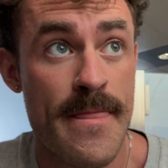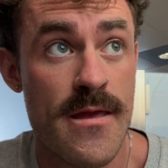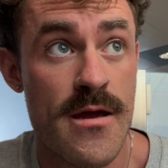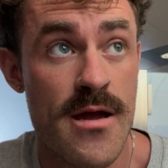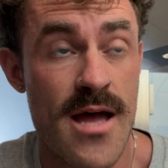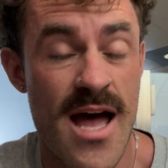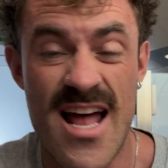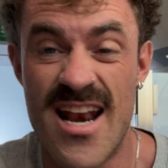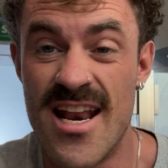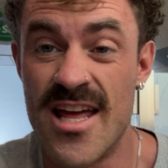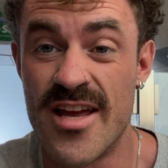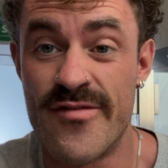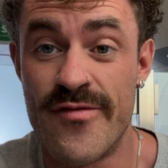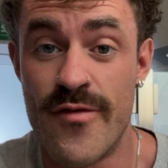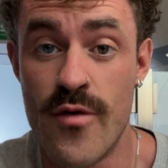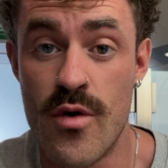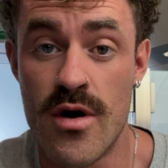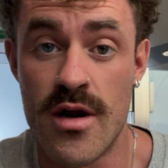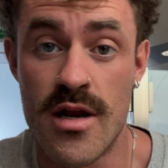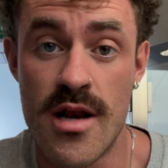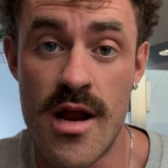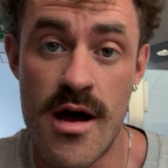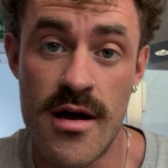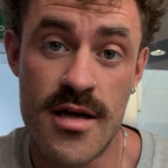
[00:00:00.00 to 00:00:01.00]
at like 4
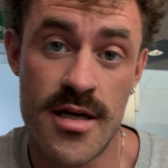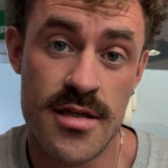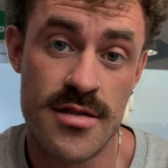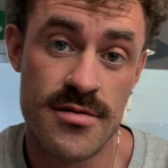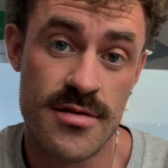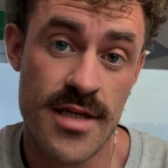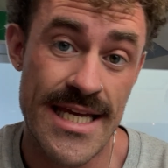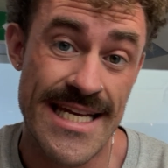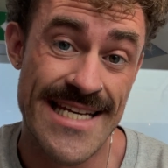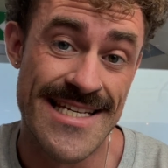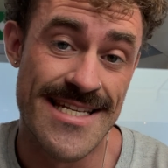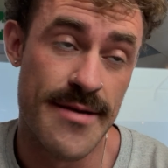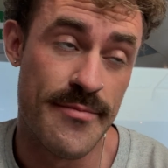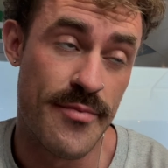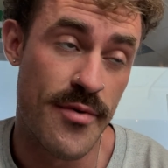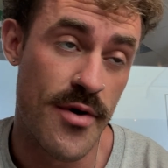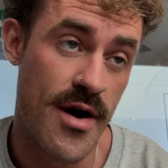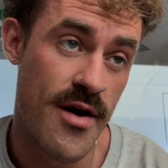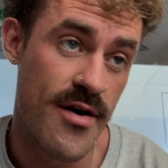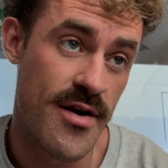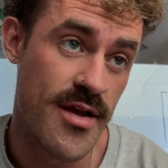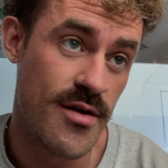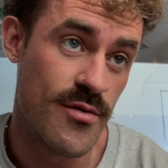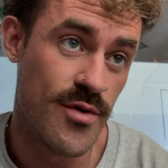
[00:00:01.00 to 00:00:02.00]
o'clock in
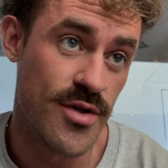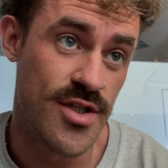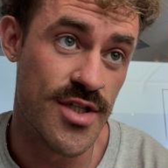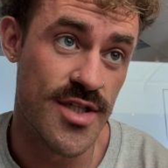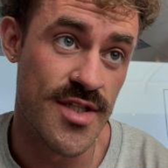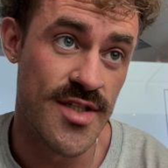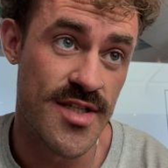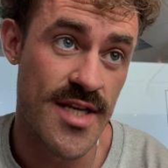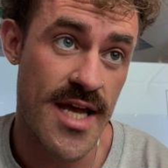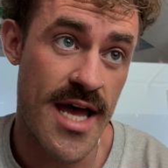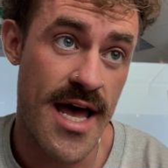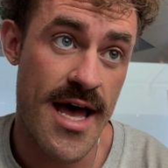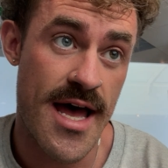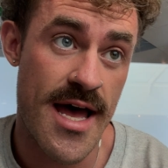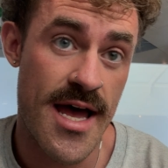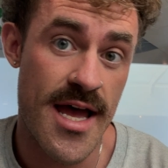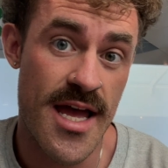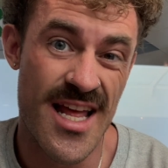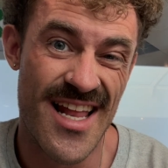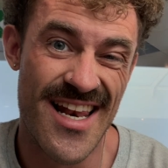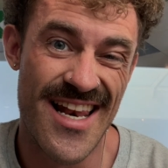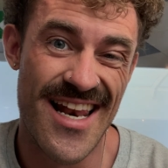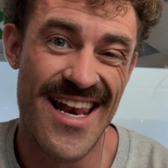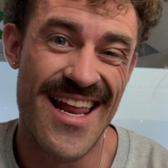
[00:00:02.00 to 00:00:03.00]
Tipperary, which is
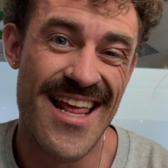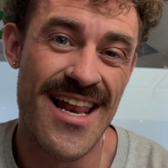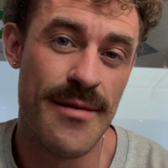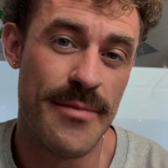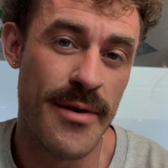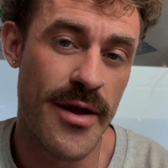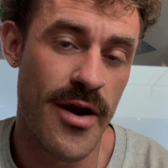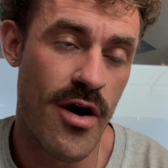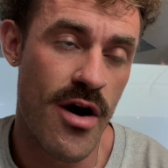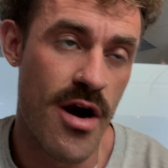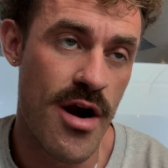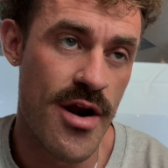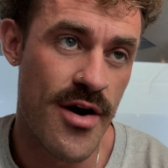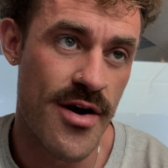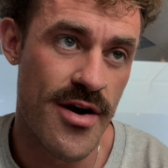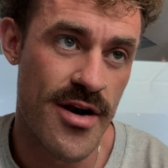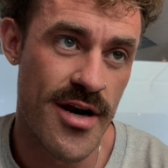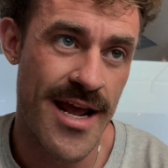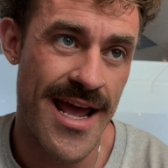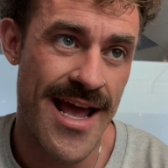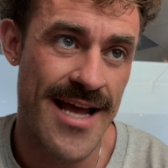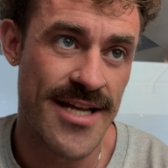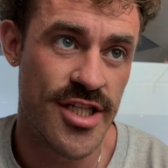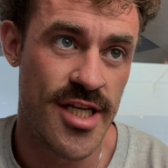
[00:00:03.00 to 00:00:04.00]
a little bit earlier than I
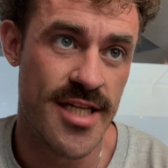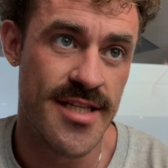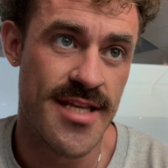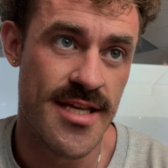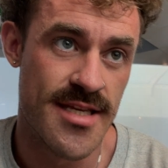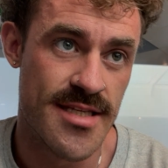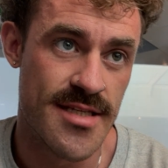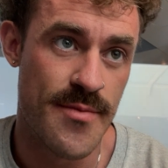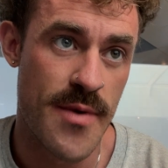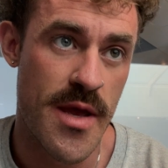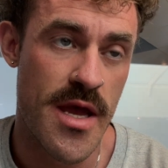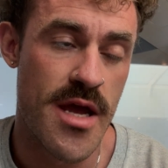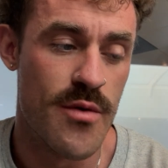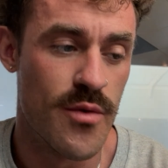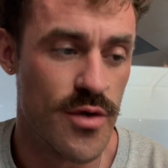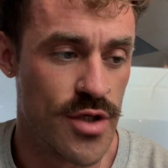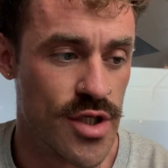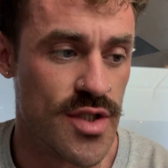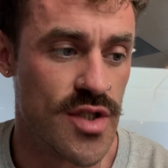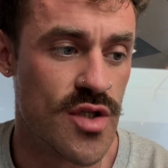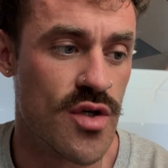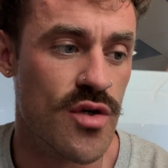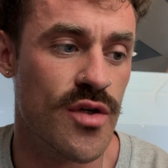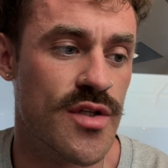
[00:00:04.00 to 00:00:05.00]
actually anticipated, which
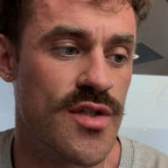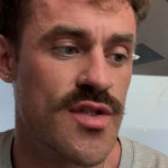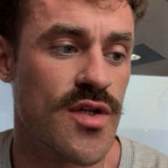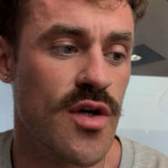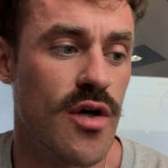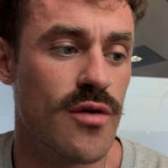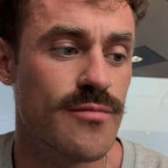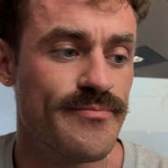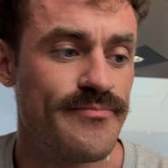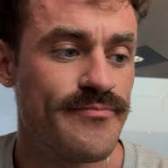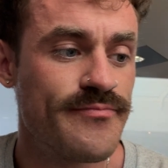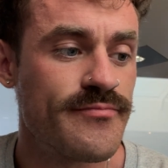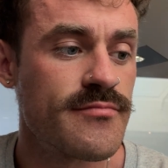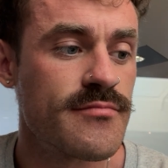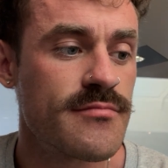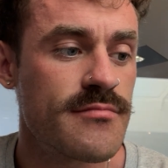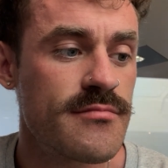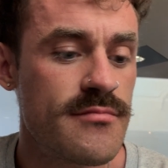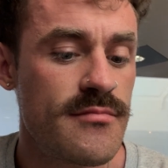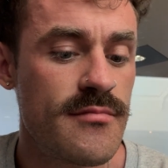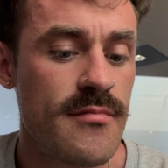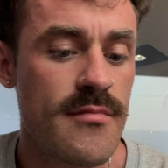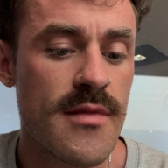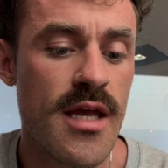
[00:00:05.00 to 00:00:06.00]
is good. So
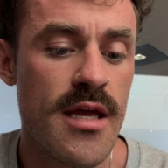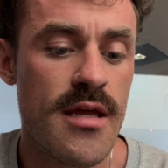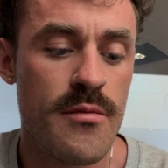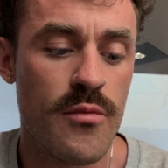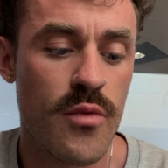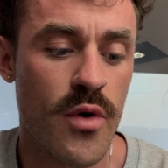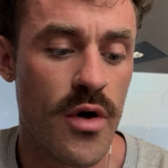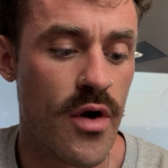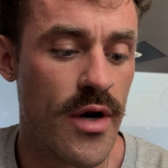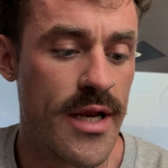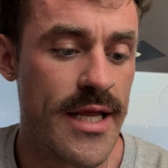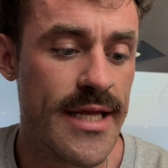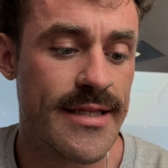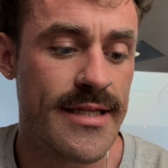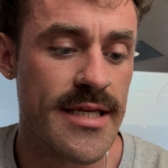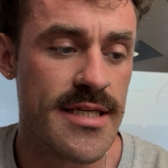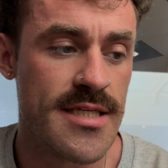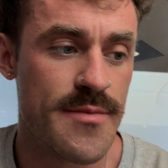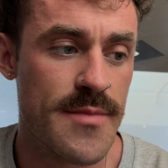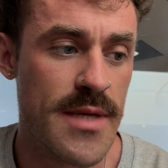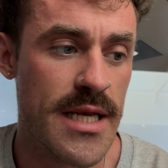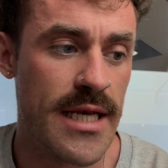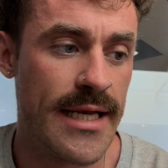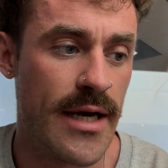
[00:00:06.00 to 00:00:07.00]
we're going to eat this
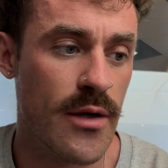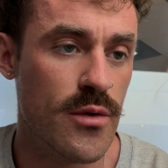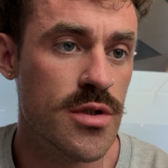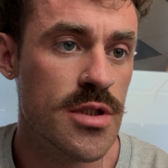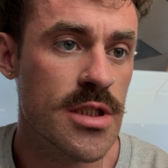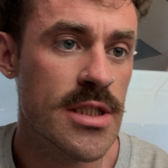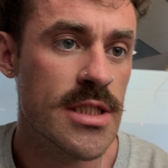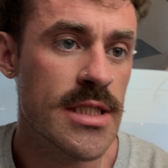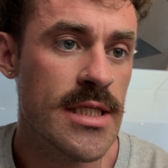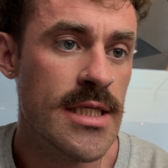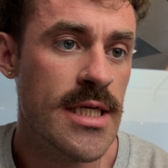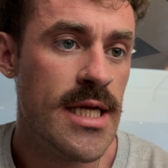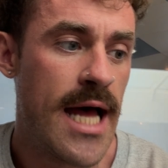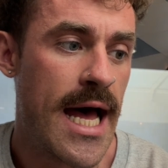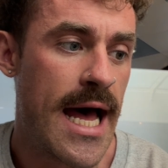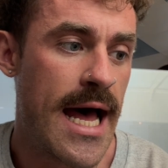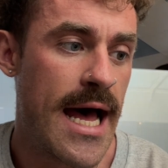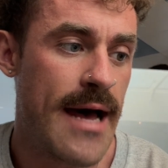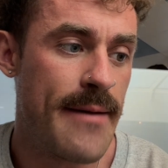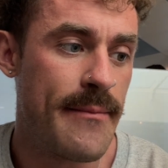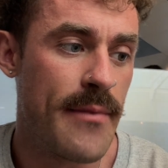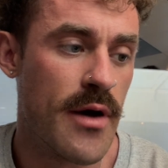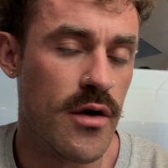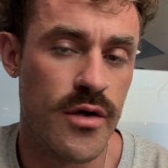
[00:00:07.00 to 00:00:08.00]
meal now.
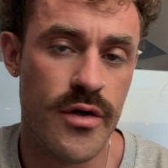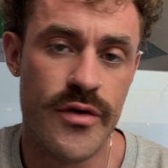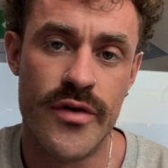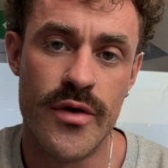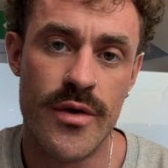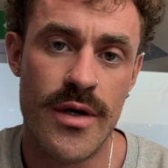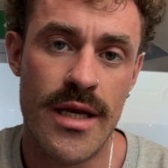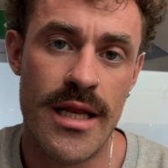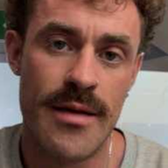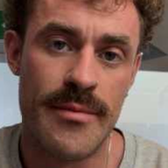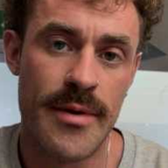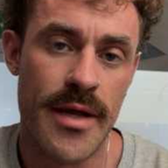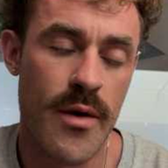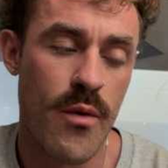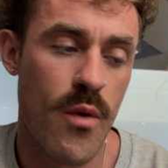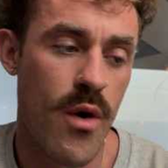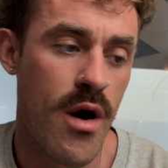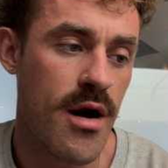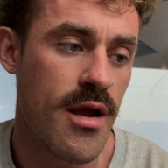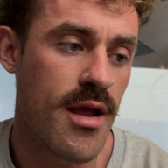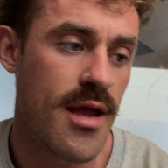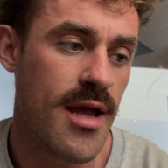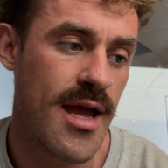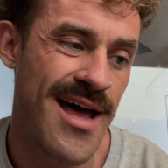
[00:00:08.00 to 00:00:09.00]
I'm going to do a little bit of
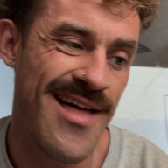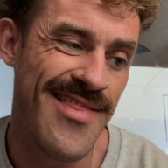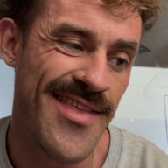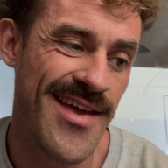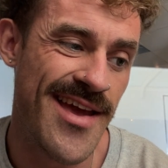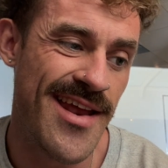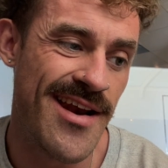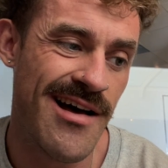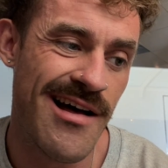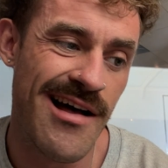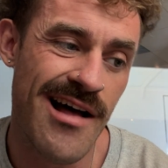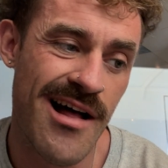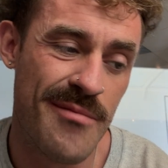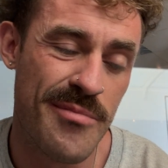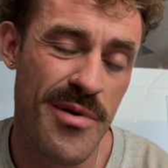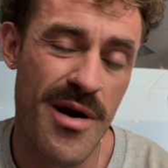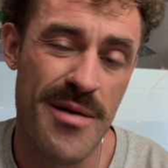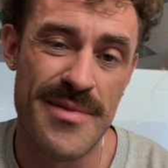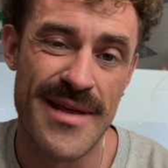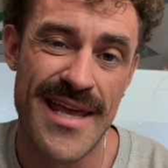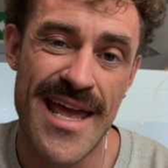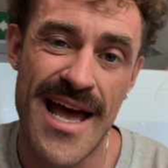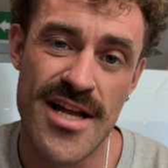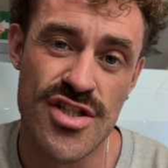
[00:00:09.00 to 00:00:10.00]
work, and then I'll
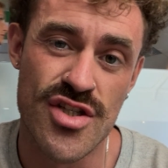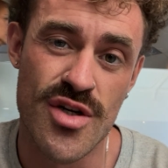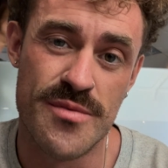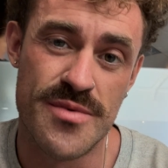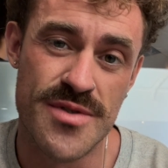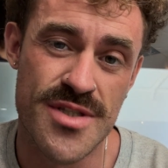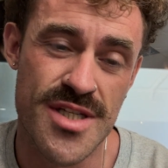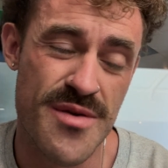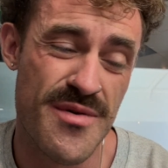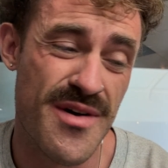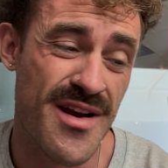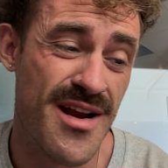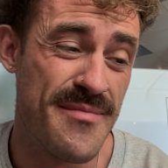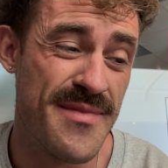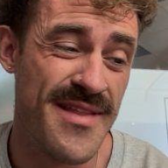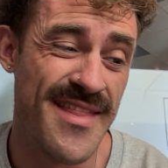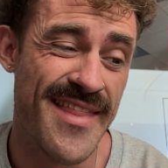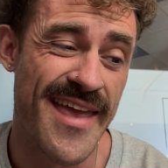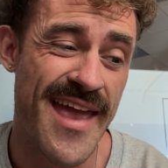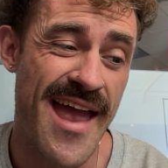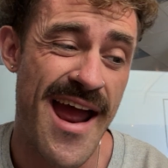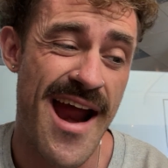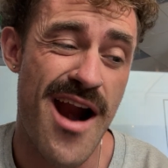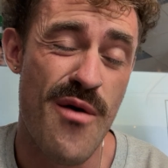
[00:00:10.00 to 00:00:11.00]
probably catch up with you when I'm in the
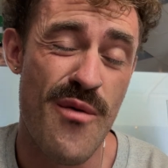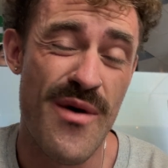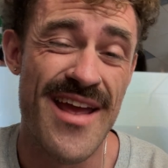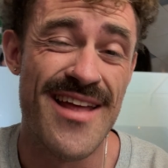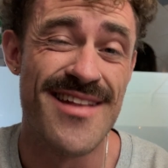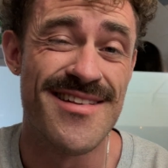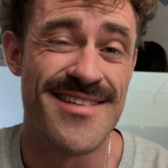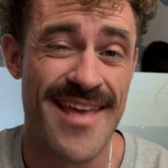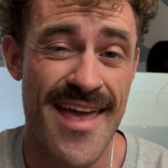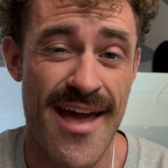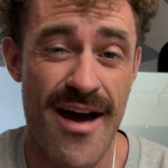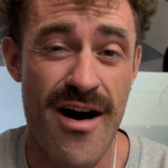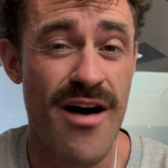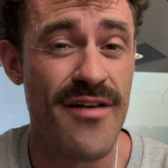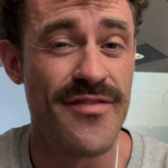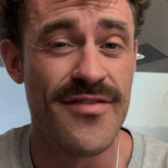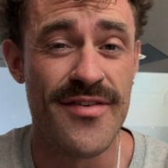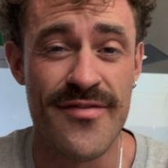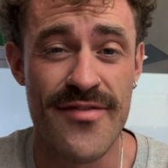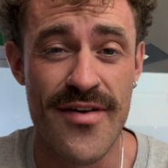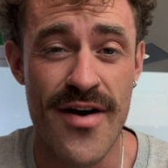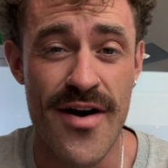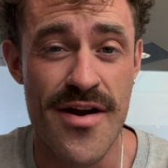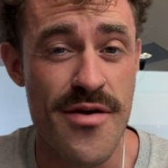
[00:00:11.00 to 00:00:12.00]
car waiting to get off the
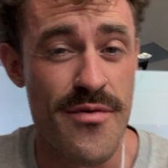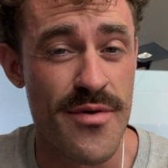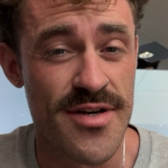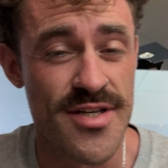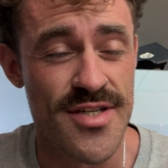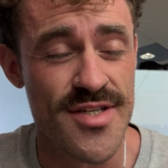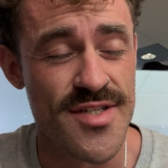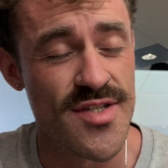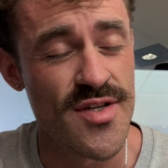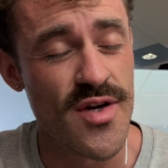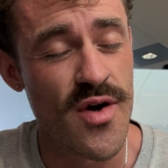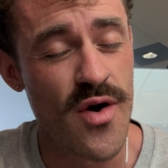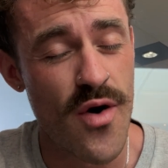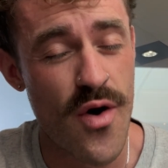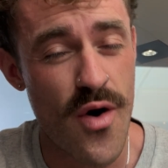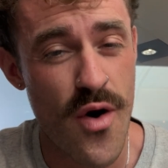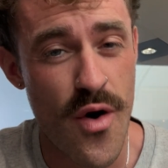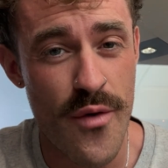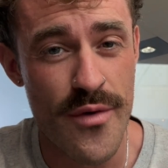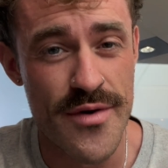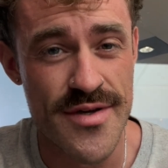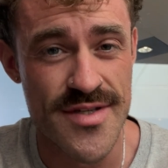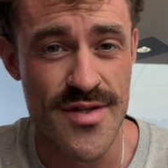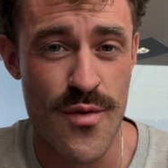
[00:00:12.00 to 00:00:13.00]
ferry, which is
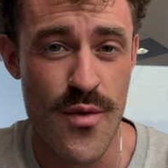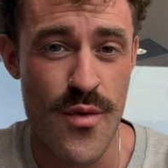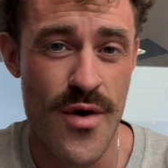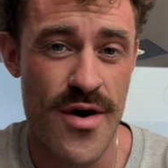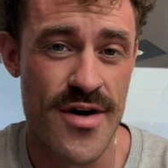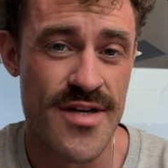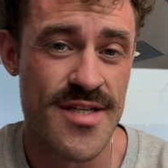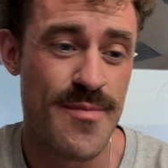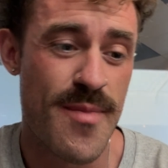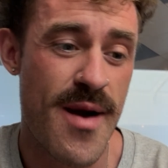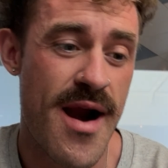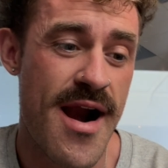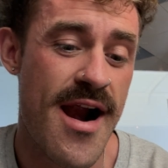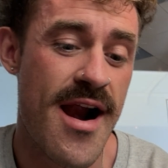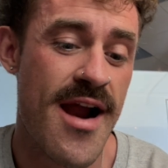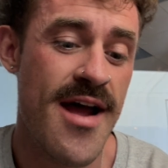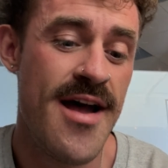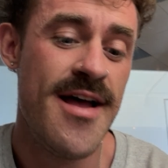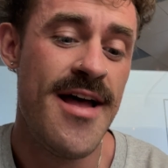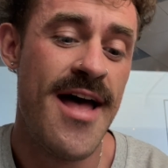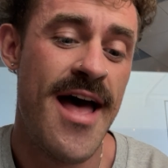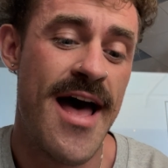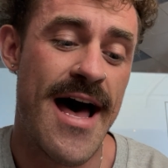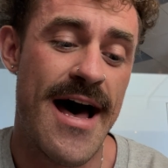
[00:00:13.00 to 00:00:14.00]
always the worst part
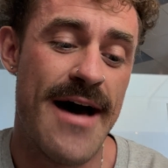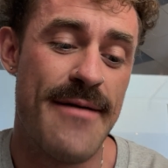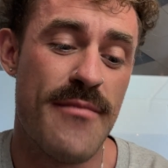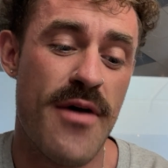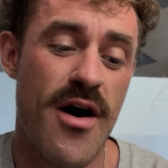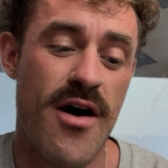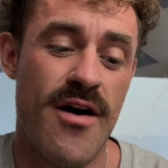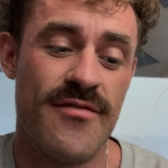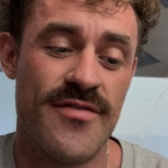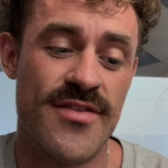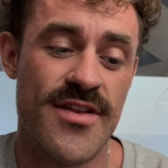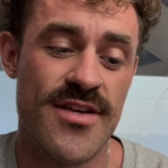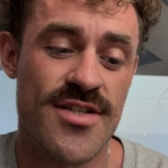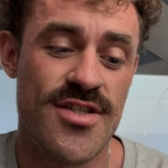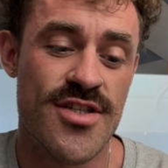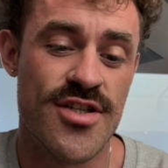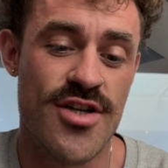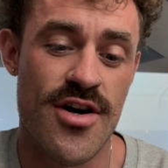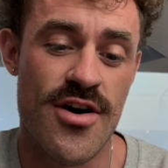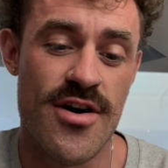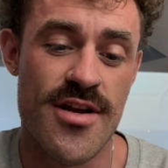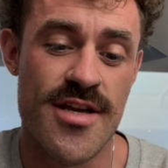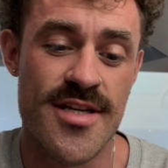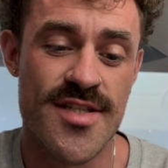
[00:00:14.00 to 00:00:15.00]
of this
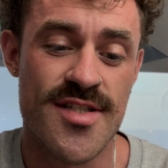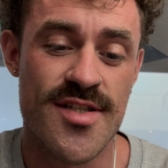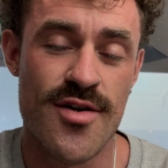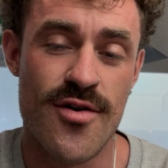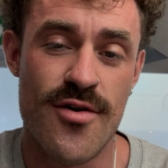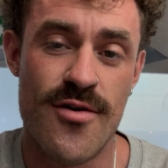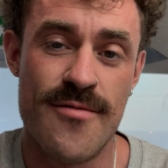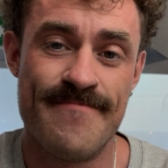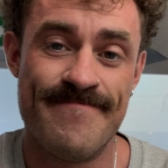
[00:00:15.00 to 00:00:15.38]
journey. So